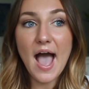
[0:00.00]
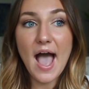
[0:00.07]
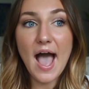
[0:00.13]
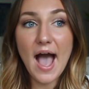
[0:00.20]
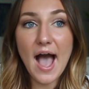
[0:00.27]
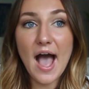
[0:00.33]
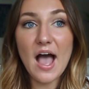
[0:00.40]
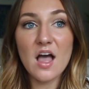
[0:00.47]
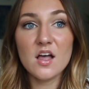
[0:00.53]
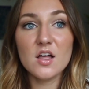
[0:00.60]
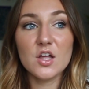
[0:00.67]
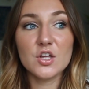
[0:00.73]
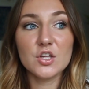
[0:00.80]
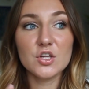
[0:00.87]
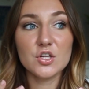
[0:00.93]
at
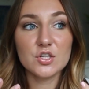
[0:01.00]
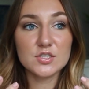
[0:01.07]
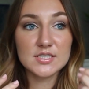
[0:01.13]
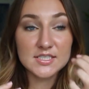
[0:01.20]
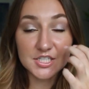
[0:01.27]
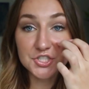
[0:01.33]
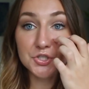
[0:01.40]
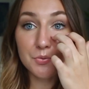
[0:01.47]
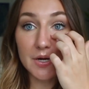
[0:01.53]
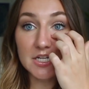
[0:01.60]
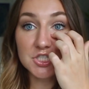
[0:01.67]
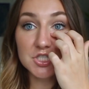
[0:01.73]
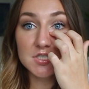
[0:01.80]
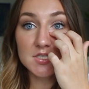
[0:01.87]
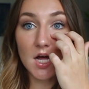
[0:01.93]

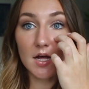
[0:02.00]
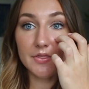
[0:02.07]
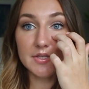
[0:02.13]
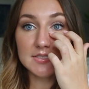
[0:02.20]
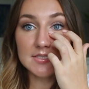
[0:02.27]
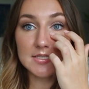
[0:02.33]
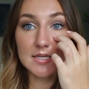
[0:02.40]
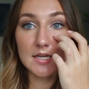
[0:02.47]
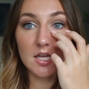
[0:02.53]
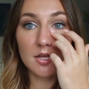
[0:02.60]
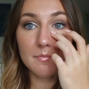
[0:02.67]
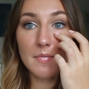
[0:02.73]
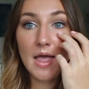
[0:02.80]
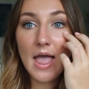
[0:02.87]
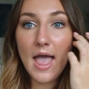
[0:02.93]
situations on the
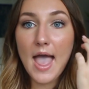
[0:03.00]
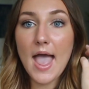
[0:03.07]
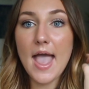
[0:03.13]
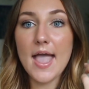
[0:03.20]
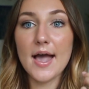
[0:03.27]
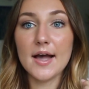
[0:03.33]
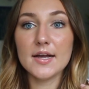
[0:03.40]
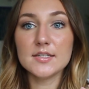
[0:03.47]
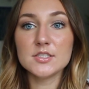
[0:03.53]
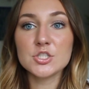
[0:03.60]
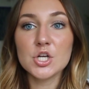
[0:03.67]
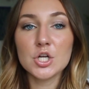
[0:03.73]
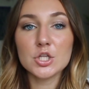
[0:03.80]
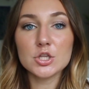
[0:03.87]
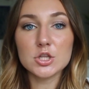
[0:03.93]
team, and
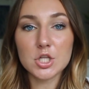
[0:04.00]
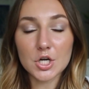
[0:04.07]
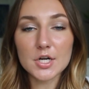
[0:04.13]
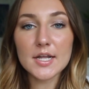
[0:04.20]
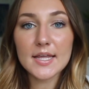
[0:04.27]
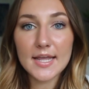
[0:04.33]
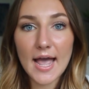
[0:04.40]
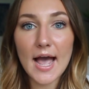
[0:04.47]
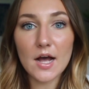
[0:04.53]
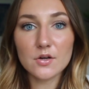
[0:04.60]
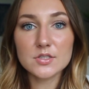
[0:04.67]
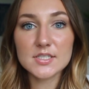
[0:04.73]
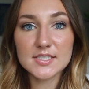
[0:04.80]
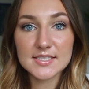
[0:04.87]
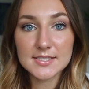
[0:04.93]
learning
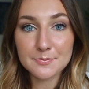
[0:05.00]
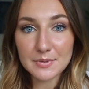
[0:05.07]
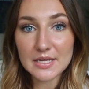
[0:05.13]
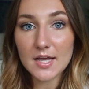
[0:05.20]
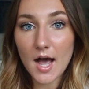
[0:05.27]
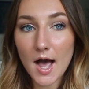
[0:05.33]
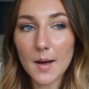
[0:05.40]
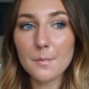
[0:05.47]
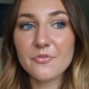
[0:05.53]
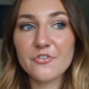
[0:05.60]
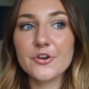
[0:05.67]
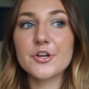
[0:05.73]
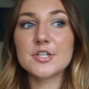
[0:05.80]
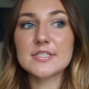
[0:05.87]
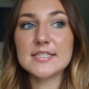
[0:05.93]
how to speak up
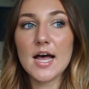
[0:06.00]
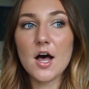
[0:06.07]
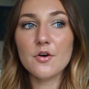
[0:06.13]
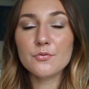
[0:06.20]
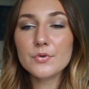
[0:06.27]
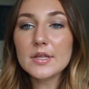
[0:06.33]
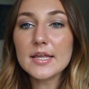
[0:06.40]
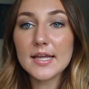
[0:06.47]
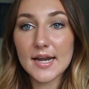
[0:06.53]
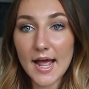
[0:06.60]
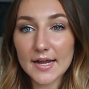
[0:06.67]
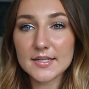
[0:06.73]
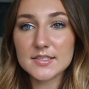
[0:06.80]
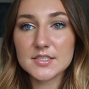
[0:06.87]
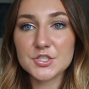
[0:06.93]
for yourself, really
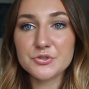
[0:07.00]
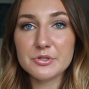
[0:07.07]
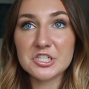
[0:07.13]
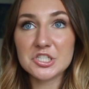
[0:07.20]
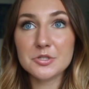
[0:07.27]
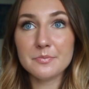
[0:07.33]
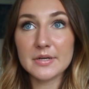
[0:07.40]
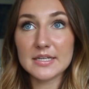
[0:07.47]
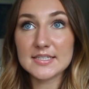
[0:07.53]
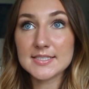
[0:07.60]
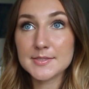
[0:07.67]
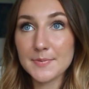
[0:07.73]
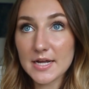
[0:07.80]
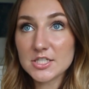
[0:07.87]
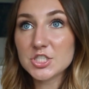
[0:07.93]
in any situation, but
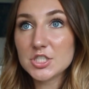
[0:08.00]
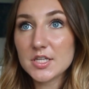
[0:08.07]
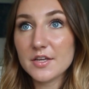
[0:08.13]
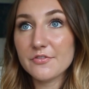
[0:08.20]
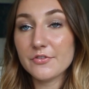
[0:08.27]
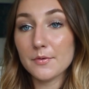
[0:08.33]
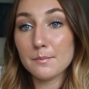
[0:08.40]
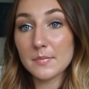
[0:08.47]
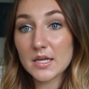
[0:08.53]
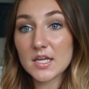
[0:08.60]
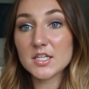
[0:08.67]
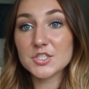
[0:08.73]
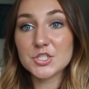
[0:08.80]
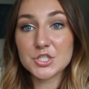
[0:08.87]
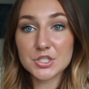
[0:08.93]
especially for
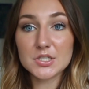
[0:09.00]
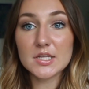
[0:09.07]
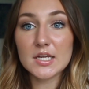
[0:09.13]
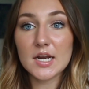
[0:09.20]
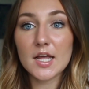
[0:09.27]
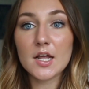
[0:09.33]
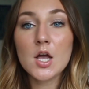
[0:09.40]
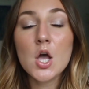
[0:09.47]
me in cheerleading,